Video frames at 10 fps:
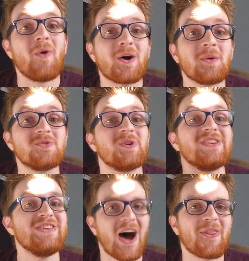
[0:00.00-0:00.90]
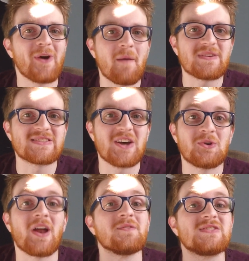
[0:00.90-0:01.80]
and welcome to another
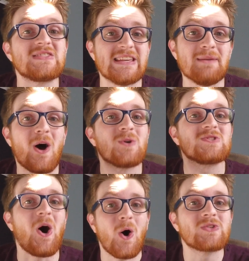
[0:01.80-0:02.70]
episode of Cimo's